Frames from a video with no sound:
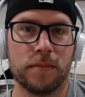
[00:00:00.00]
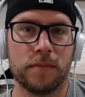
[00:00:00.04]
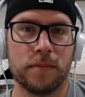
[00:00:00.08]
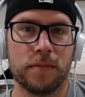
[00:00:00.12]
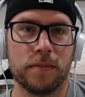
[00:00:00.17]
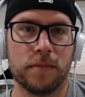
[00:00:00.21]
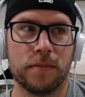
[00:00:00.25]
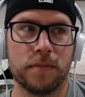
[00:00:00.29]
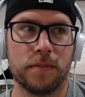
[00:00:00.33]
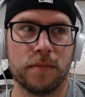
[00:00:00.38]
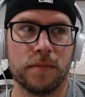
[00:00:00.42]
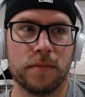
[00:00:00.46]

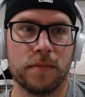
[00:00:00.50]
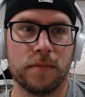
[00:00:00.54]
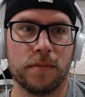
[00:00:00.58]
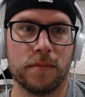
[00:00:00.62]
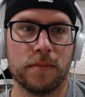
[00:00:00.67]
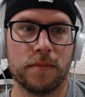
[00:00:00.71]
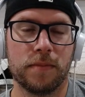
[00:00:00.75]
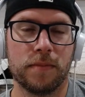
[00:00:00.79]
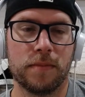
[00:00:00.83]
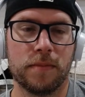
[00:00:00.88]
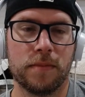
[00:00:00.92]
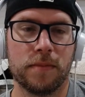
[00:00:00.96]

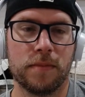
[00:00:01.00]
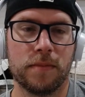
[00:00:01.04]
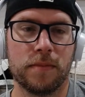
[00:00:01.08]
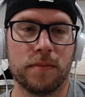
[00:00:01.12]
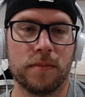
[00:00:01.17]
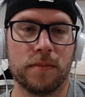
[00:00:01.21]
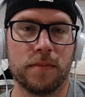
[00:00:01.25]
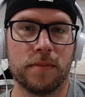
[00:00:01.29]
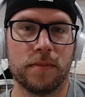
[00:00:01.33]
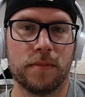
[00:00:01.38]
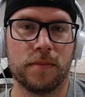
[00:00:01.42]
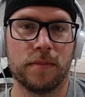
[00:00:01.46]

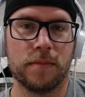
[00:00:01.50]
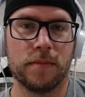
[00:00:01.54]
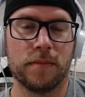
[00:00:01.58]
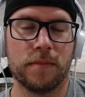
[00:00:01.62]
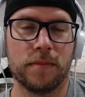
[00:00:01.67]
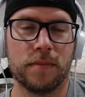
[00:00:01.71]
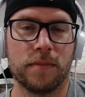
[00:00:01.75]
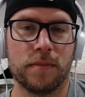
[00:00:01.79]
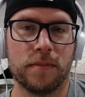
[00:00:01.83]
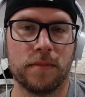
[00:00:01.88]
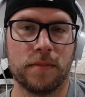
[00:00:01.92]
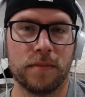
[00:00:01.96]

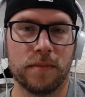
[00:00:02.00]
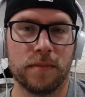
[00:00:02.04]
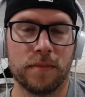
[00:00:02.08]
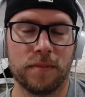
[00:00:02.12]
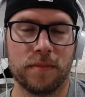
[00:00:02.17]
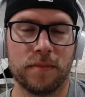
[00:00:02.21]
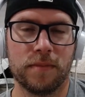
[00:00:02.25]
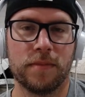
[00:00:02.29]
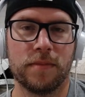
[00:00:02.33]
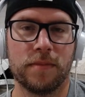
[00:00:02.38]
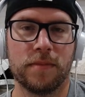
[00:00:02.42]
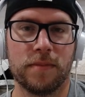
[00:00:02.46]

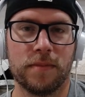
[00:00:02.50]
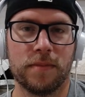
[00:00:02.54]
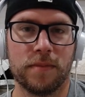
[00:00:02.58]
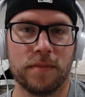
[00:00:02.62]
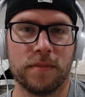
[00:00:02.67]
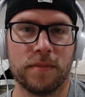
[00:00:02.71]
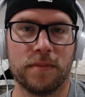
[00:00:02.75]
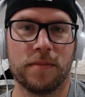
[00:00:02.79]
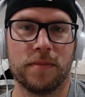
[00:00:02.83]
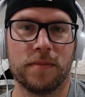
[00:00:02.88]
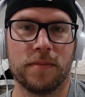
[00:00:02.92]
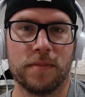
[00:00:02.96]

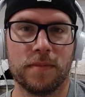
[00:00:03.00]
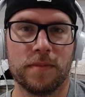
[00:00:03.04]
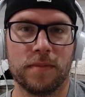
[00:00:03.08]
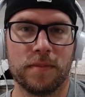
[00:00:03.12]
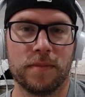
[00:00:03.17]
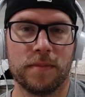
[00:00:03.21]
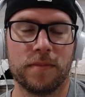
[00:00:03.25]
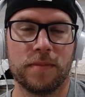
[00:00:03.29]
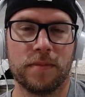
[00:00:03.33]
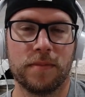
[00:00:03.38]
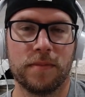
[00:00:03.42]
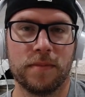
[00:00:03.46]

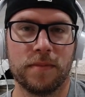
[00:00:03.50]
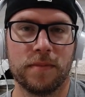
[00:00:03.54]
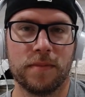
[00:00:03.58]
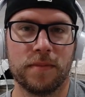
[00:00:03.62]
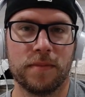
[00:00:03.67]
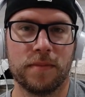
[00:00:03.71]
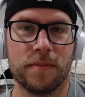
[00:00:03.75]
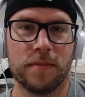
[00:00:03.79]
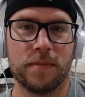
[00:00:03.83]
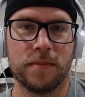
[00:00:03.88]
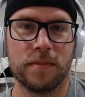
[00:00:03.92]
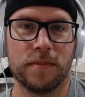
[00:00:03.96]

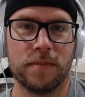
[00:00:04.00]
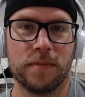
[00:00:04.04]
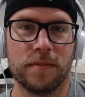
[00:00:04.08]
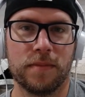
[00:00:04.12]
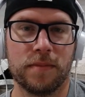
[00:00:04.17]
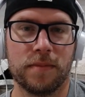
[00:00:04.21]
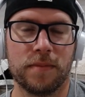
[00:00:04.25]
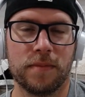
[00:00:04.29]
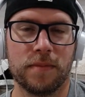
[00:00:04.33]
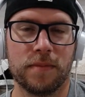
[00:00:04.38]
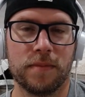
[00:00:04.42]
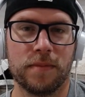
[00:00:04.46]

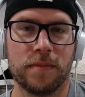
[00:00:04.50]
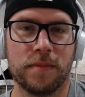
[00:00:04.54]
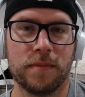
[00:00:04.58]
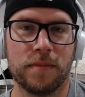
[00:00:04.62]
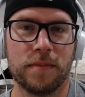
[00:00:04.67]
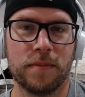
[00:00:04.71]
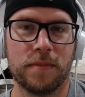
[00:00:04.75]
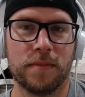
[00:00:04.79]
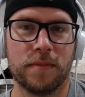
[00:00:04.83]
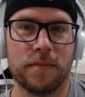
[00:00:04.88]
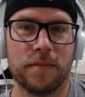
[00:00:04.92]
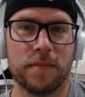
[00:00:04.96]

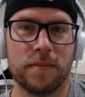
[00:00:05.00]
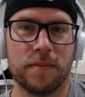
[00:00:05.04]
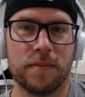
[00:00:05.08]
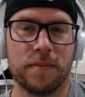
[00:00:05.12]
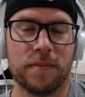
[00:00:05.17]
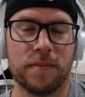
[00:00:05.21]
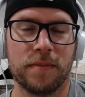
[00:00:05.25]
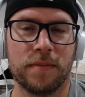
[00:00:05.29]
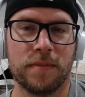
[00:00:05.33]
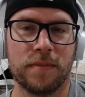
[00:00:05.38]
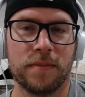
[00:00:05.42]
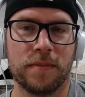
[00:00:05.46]

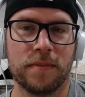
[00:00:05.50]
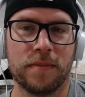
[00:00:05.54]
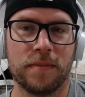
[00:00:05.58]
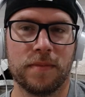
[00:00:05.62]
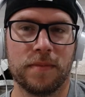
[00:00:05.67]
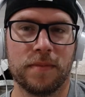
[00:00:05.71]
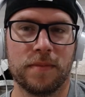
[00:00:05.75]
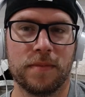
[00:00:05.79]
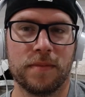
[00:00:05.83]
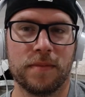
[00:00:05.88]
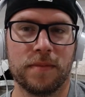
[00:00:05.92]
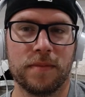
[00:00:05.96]

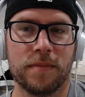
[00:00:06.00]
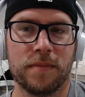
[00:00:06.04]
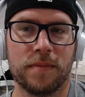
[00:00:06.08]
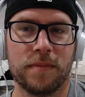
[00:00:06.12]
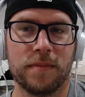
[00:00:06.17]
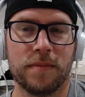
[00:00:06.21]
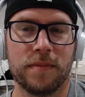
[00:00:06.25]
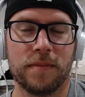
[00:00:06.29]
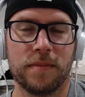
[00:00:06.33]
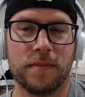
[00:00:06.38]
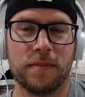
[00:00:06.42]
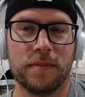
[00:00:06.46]

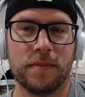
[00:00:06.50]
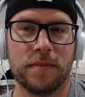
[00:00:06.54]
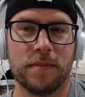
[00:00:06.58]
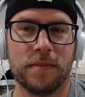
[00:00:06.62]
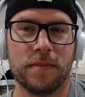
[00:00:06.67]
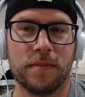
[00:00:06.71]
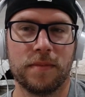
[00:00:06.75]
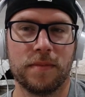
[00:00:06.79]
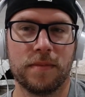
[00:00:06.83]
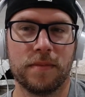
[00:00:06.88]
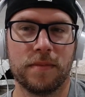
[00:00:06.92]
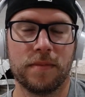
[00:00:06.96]

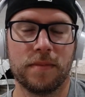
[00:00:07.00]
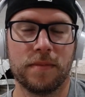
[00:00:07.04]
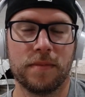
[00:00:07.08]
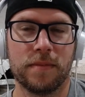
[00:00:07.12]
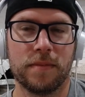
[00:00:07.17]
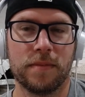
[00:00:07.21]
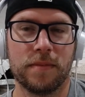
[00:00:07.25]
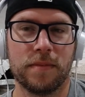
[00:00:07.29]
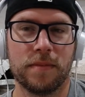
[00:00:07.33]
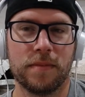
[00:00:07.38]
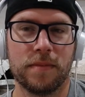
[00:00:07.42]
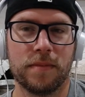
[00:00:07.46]

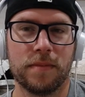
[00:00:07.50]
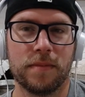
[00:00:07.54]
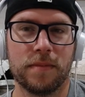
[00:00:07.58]
This person isn't speaking.